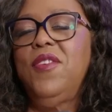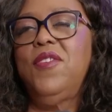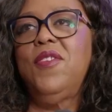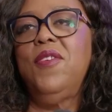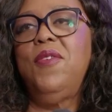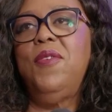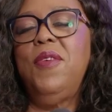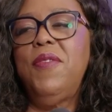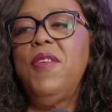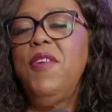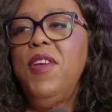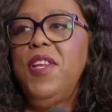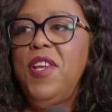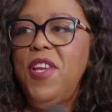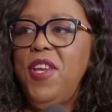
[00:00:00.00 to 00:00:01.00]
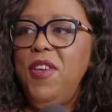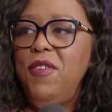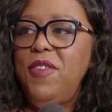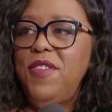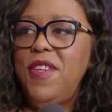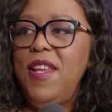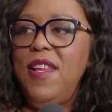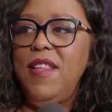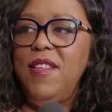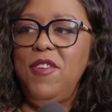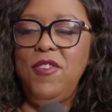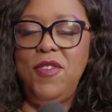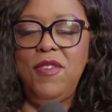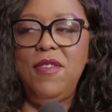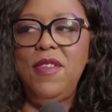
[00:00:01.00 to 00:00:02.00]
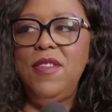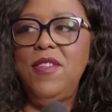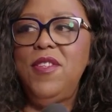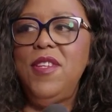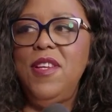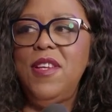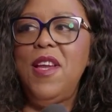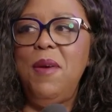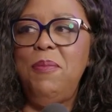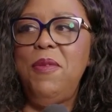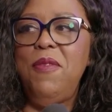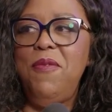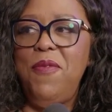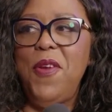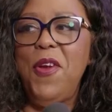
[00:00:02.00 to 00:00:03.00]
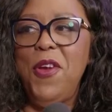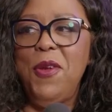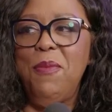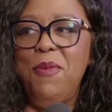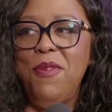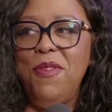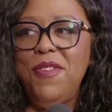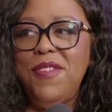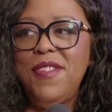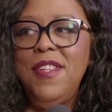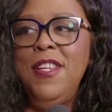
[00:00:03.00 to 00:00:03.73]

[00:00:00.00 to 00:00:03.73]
So if they're in an acute setting, there's a couple of variables.